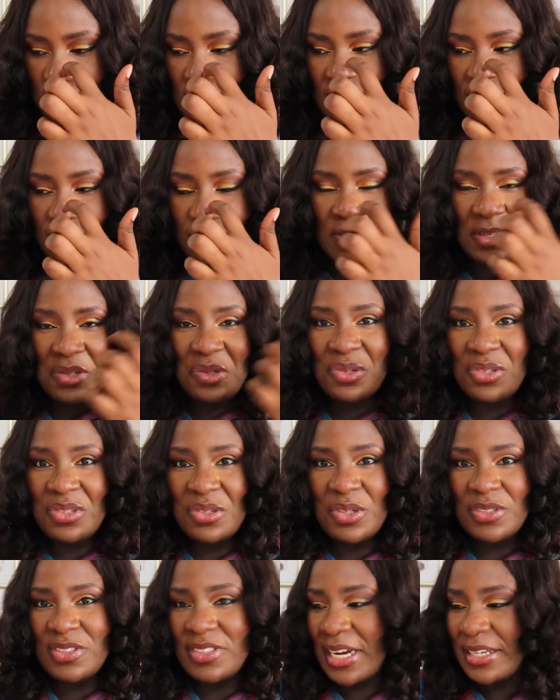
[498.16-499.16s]
Shaving,
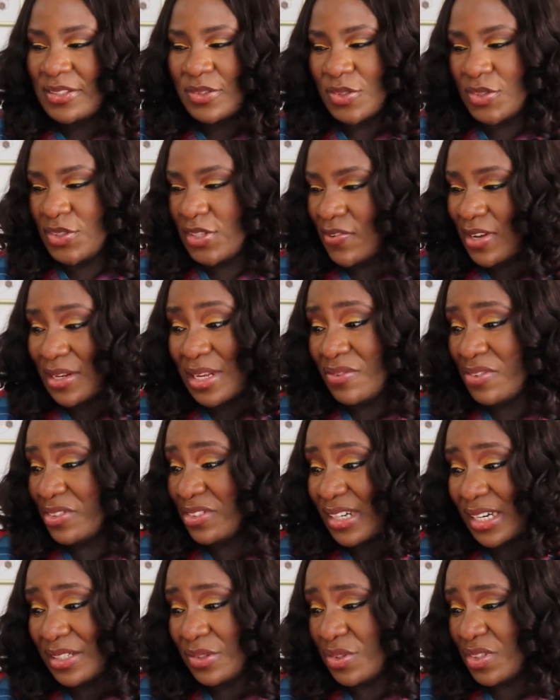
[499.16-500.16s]
who tries to shave? I don't even
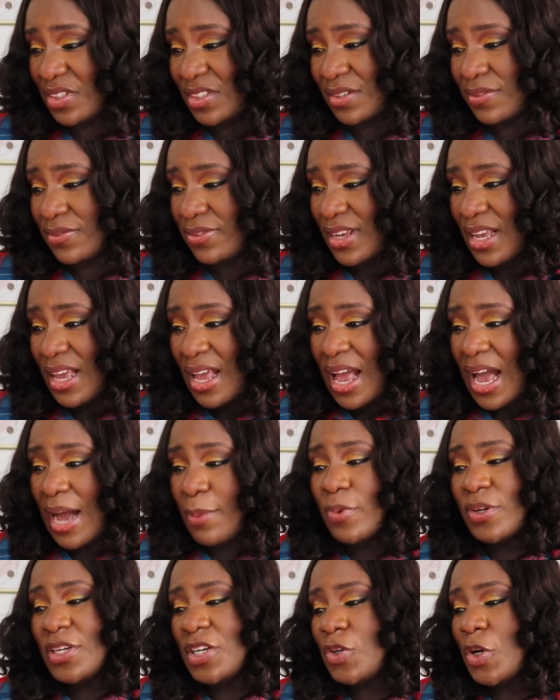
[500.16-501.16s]
try to shave.
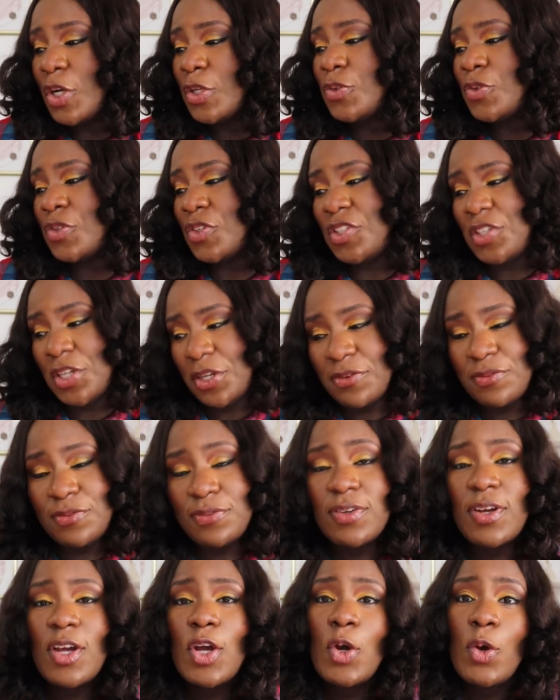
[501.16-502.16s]
I'm only going to
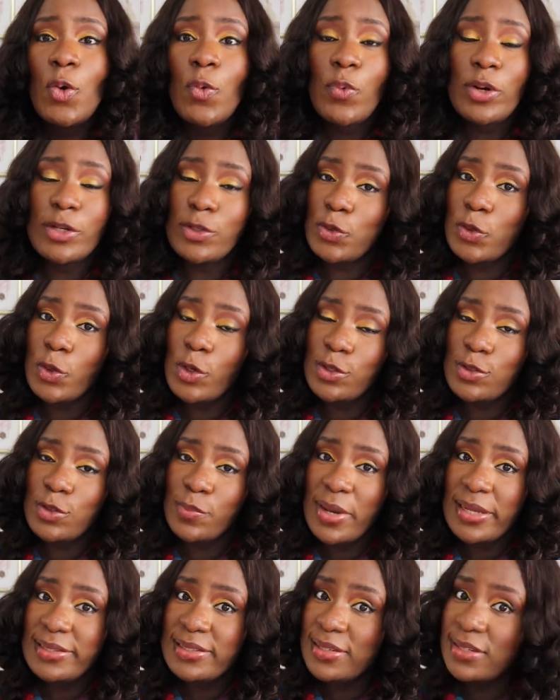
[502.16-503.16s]
shave when it's close to
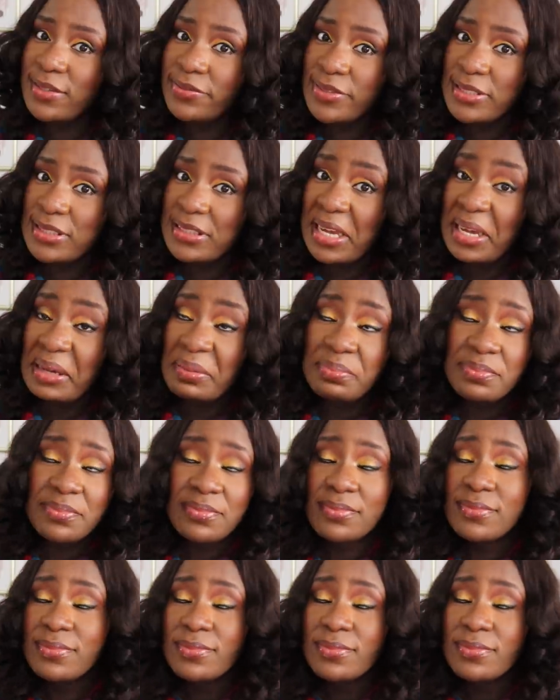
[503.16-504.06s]
my delivery time.